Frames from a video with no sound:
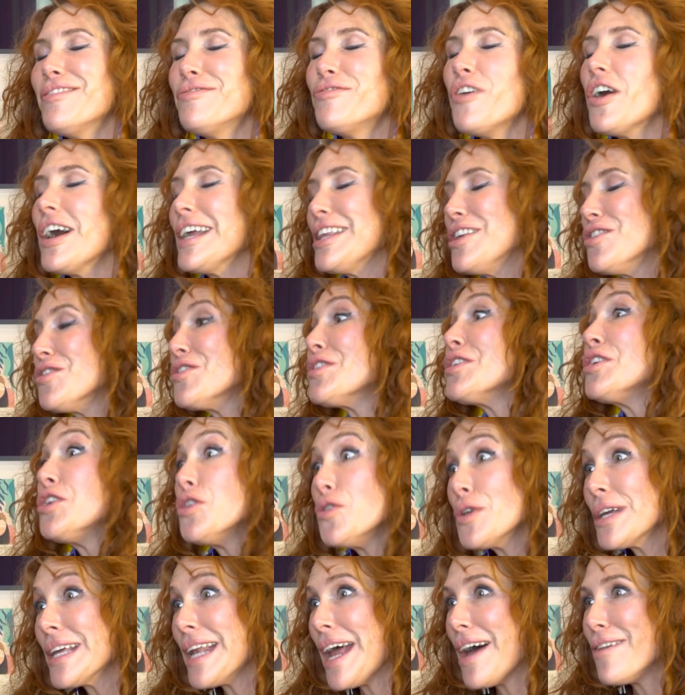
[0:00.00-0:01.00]
Fine,
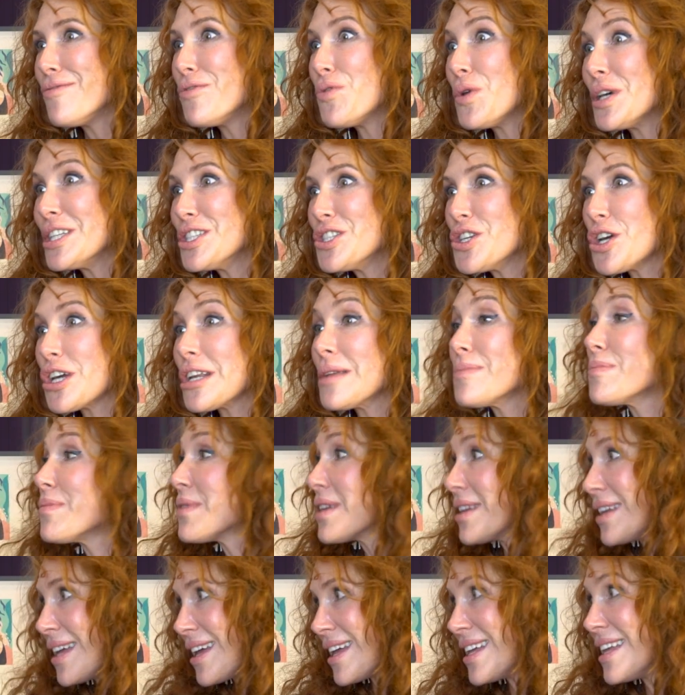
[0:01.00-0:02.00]
you can have 1 chocolate.
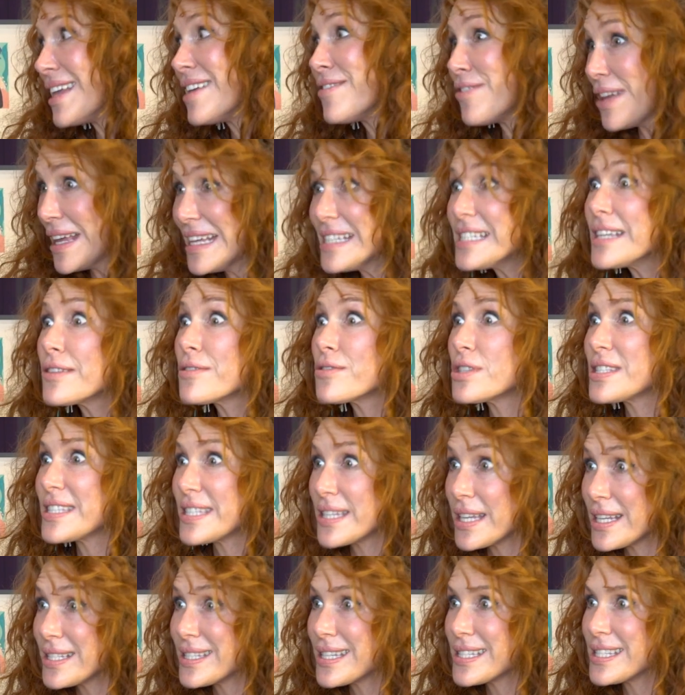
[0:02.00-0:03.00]
Is
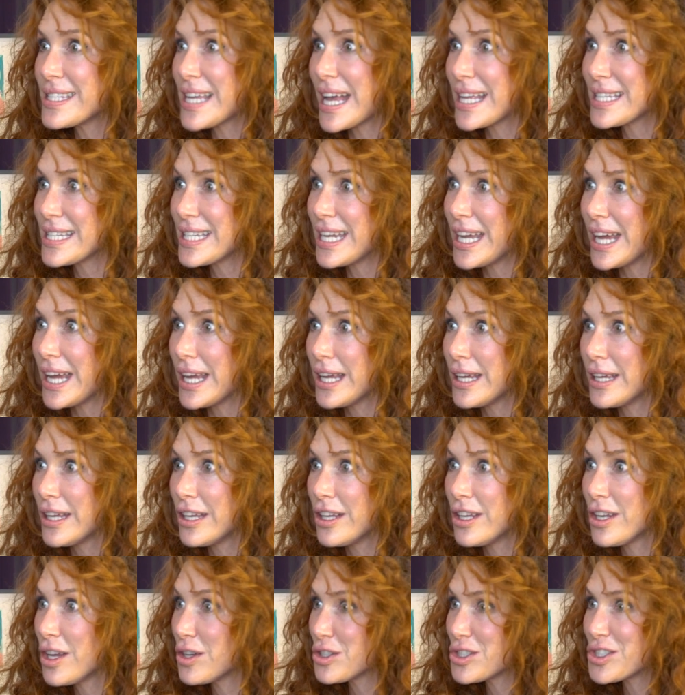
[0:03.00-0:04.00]
it Saturday?
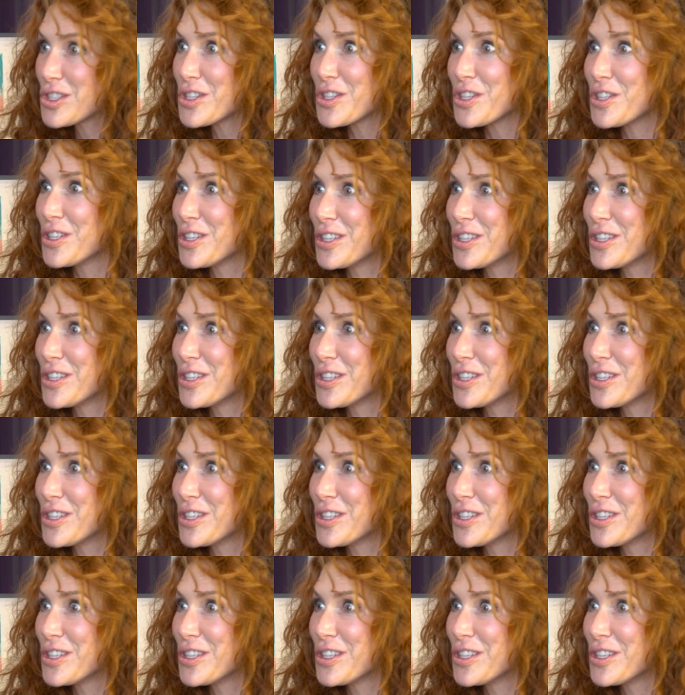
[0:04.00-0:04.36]
No, still.